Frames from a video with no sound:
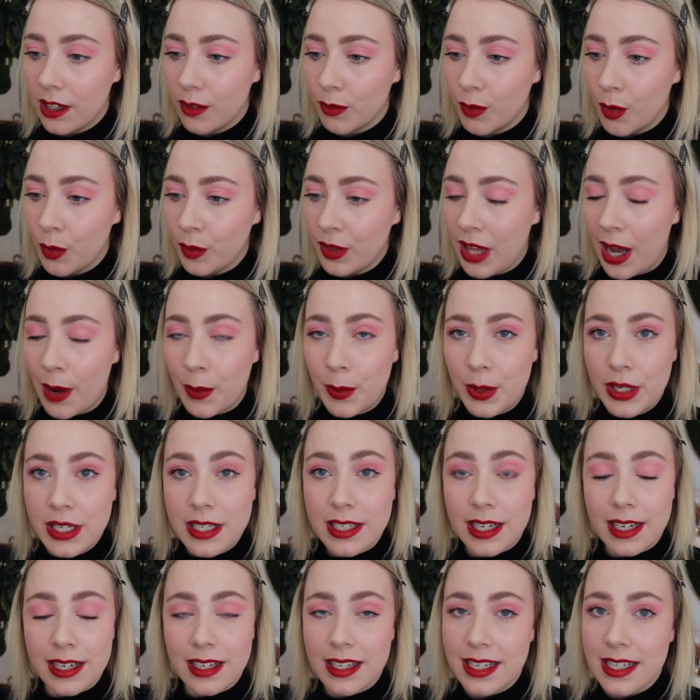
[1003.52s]
Well, that
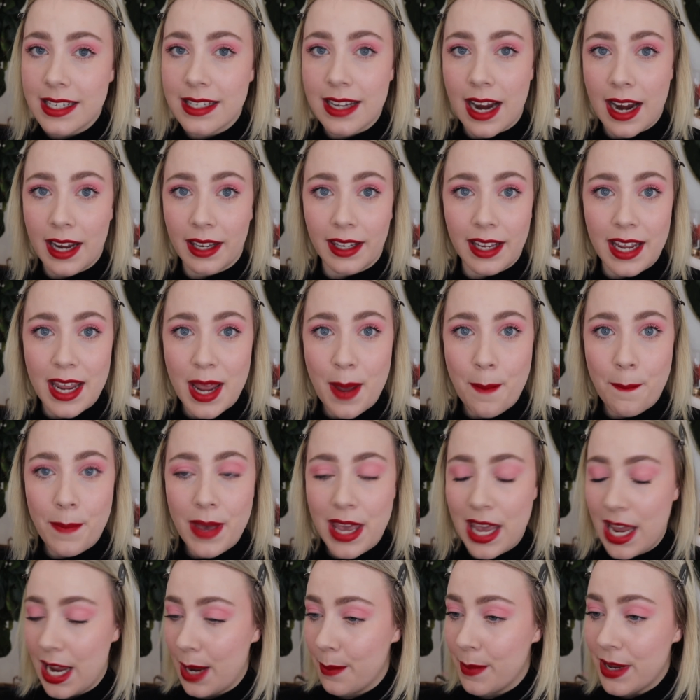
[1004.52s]
was insanely
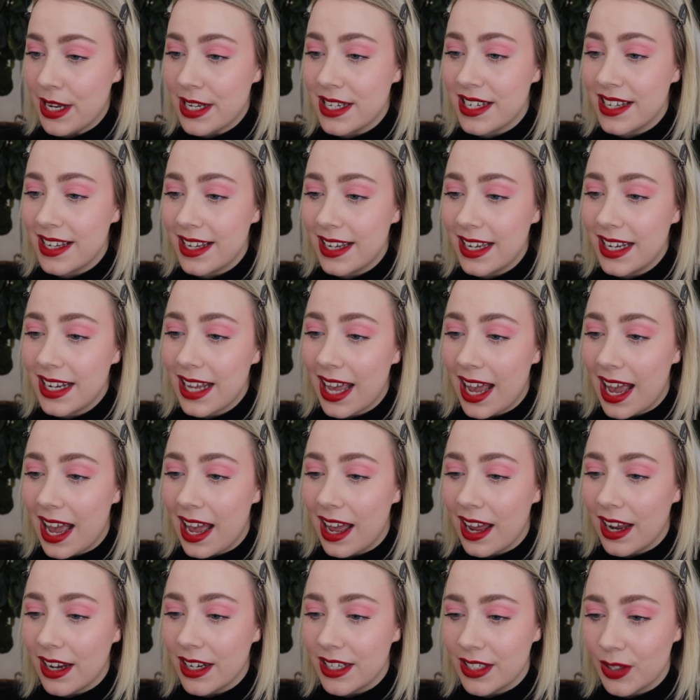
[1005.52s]
pigmented
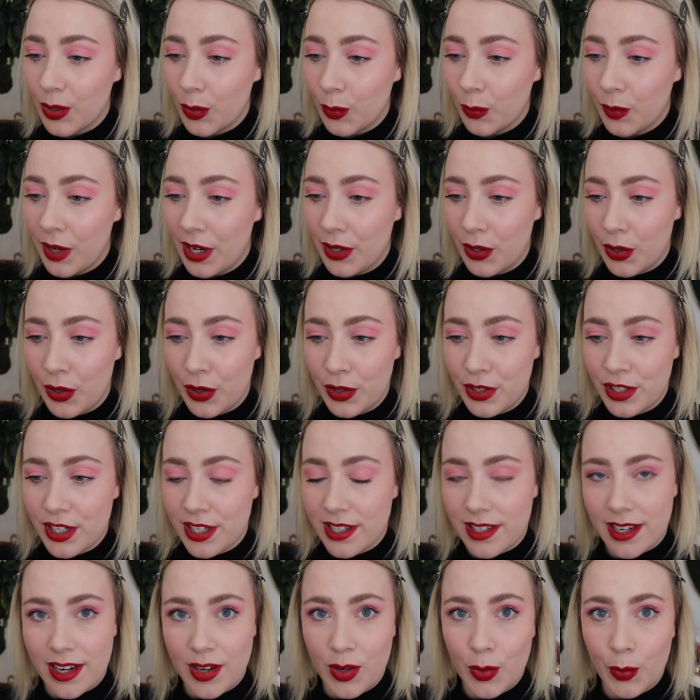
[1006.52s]
and went on
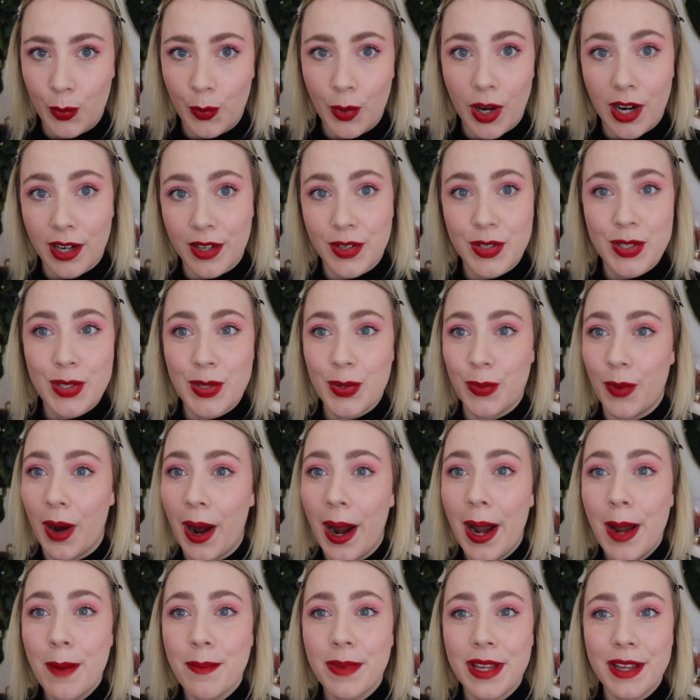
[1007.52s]
just in one
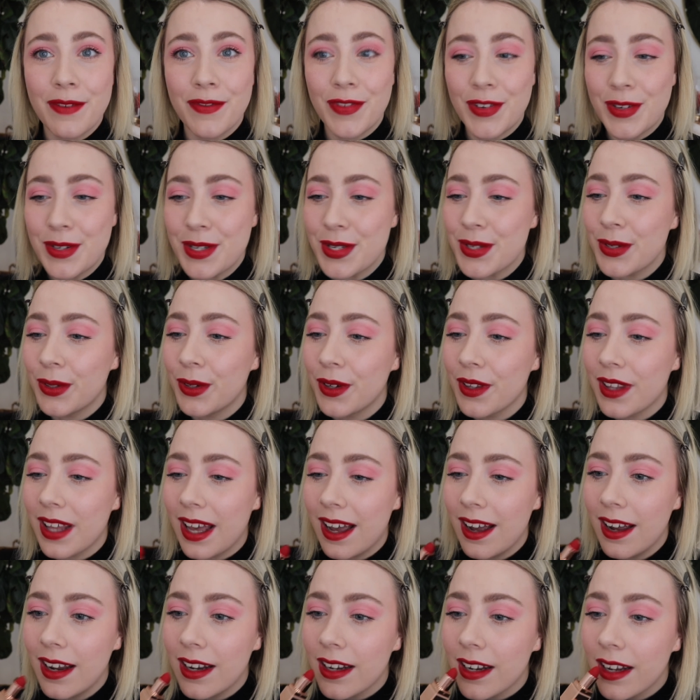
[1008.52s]
swipe, if you saw
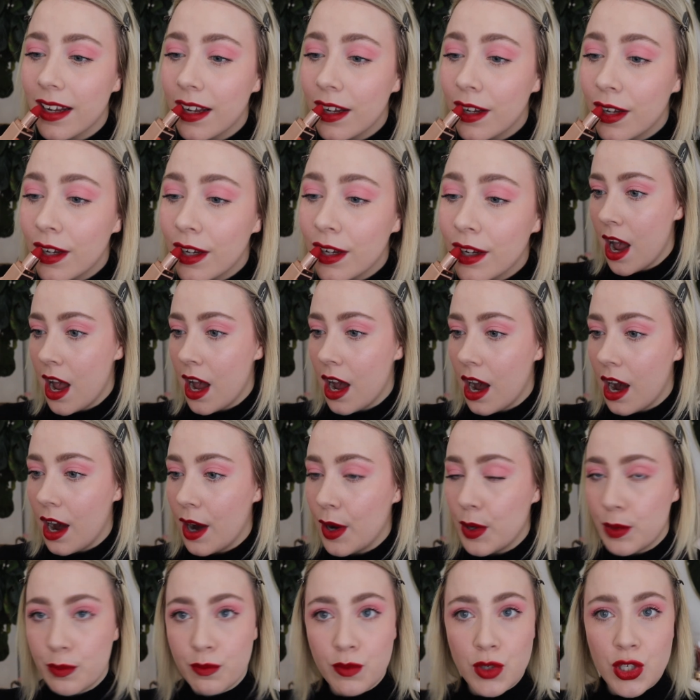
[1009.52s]
that.
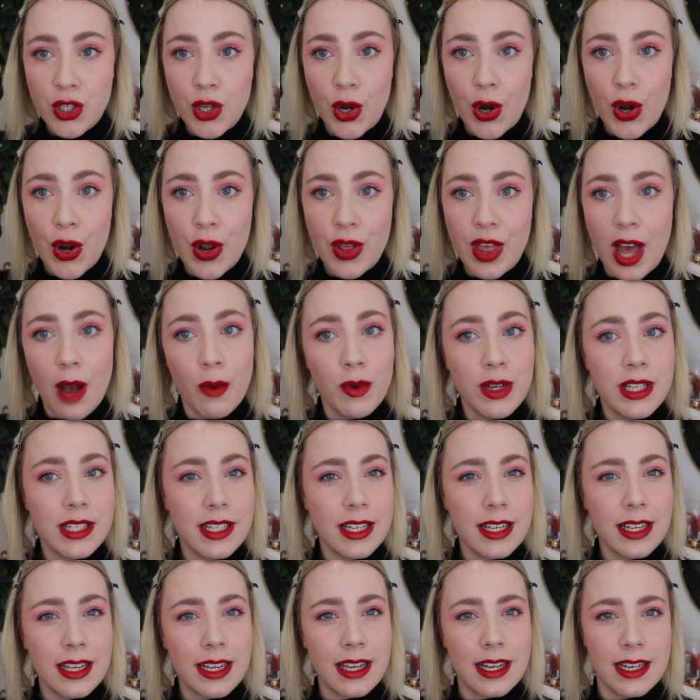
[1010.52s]
So that was
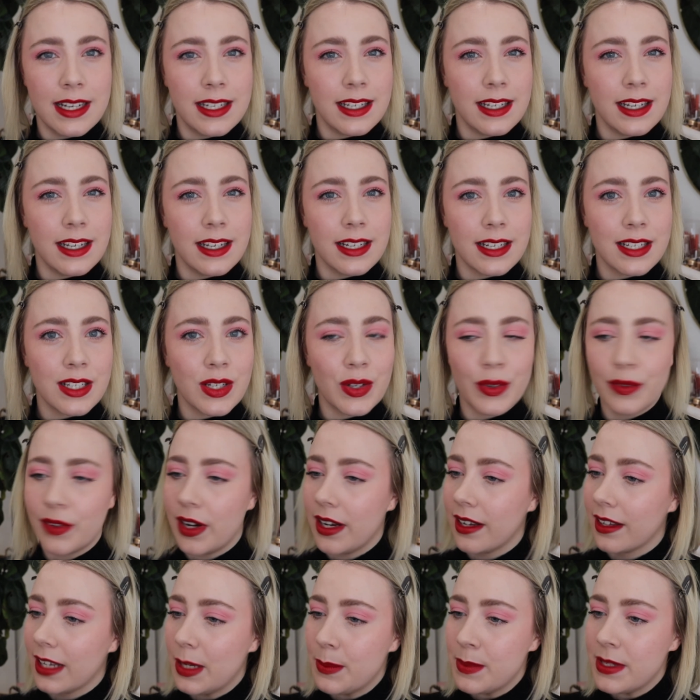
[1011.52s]
the easiest
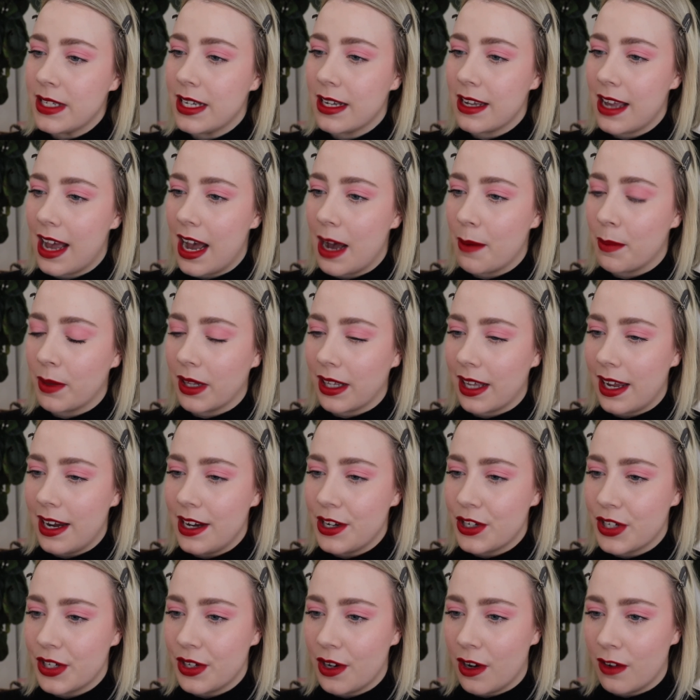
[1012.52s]
red lipstick
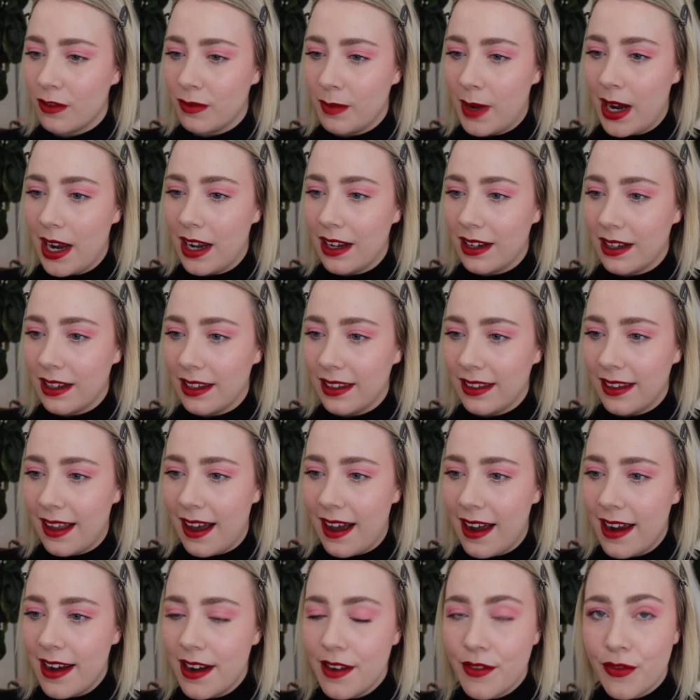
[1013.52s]
application of my
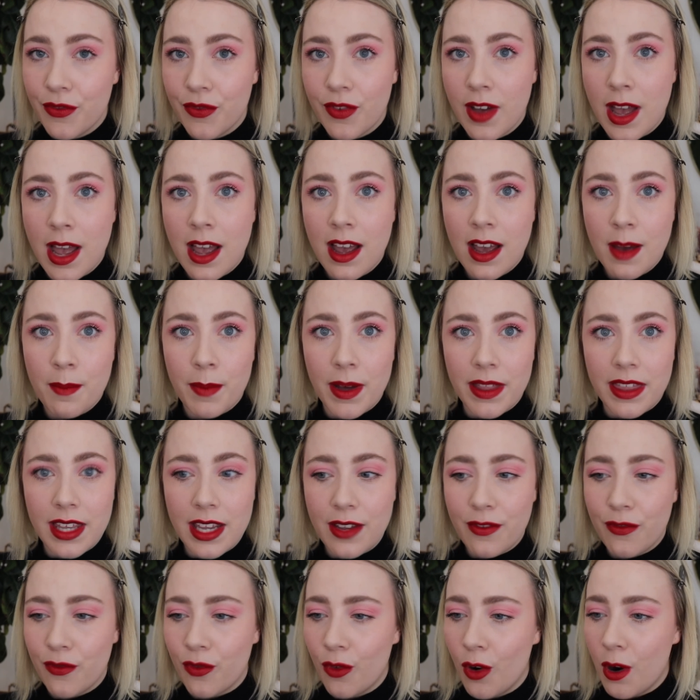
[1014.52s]
life. But
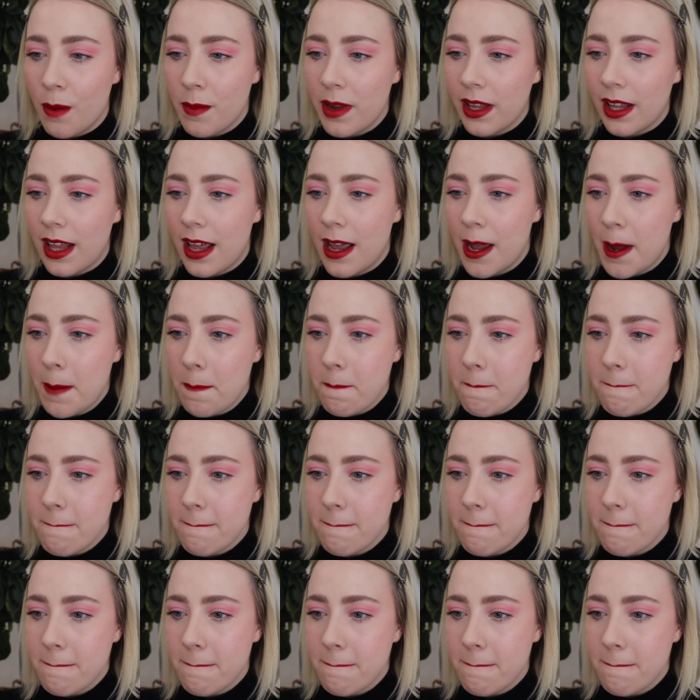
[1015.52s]
the formula,